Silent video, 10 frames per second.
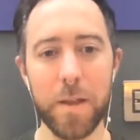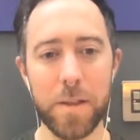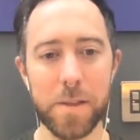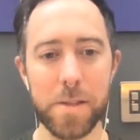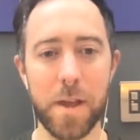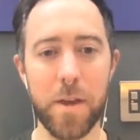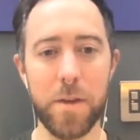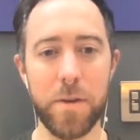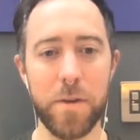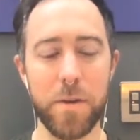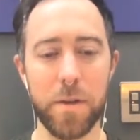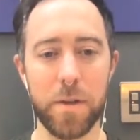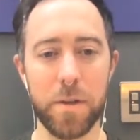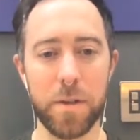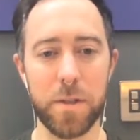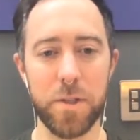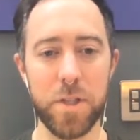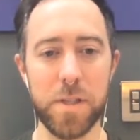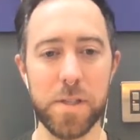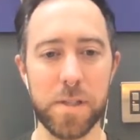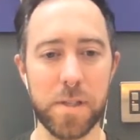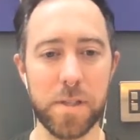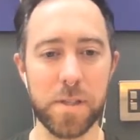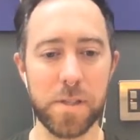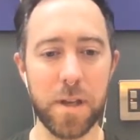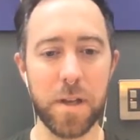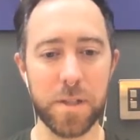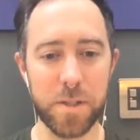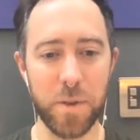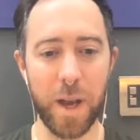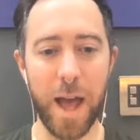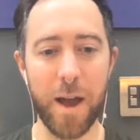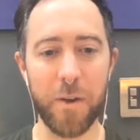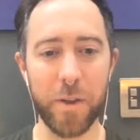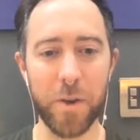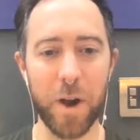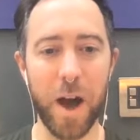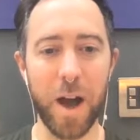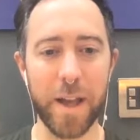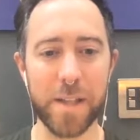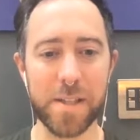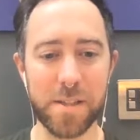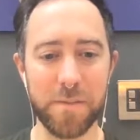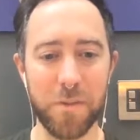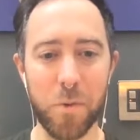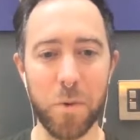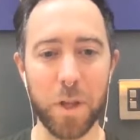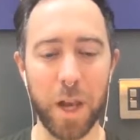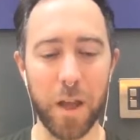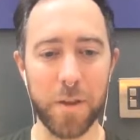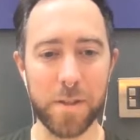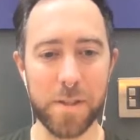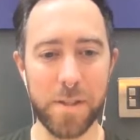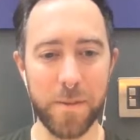So just start to allow your eyes to fall closed.